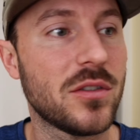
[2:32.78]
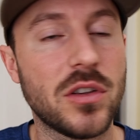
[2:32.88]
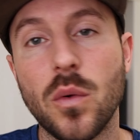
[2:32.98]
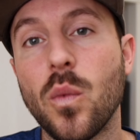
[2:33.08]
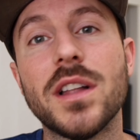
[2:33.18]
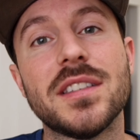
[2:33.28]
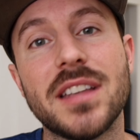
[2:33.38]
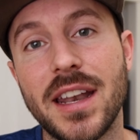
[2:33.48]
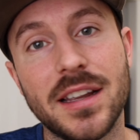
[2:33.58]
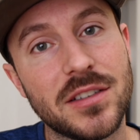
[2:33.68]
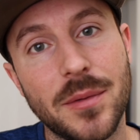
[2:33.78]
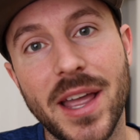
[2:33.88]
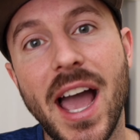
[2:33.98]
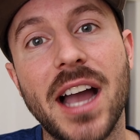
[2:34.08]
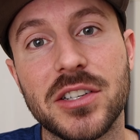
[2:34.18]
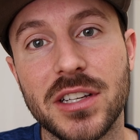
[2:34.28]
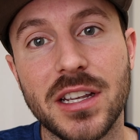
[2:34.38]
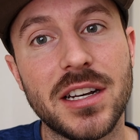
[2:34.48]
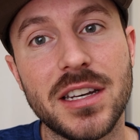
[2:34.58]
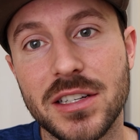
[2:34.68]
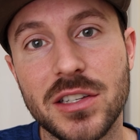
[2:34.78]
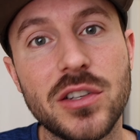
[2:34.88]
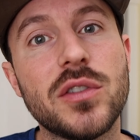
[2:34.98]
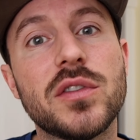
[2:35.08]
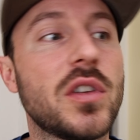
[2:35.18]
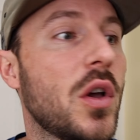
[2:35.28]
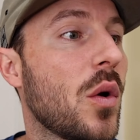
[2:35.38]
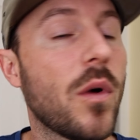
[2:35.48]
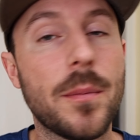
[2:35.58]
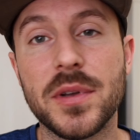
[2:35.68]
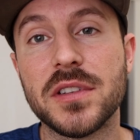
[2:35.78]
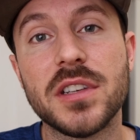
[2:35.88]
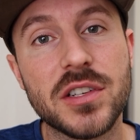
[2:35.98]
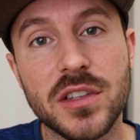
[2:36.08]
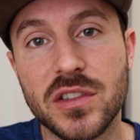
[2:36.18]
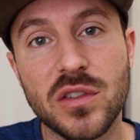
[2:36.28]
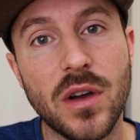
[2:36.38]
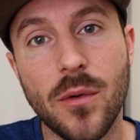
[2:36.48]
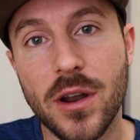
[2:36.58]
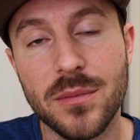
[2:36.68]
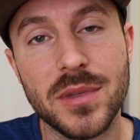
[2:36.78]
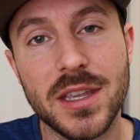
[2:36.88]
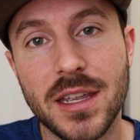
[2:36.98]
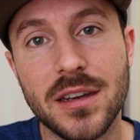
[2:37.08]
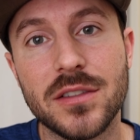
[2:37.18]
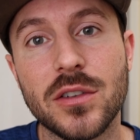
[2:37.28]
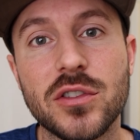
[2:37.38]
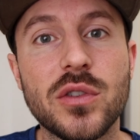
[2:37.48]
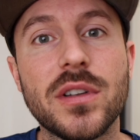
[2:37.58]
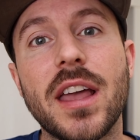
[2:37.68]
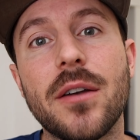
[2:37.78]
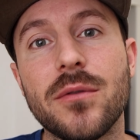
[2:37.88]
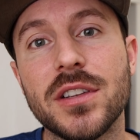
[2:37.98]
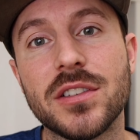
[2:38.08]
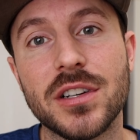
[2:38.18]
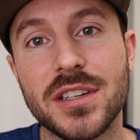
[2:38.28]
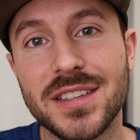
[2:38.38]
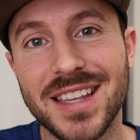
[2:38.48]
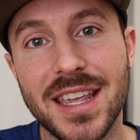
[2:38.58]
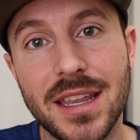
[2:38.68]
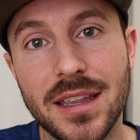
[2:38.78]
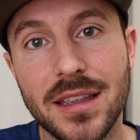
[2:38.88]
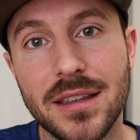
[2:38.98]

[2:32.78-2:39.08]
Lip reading: You know, what settings am I actually going to need to use? What positions do I want to be in? So doing that research is key.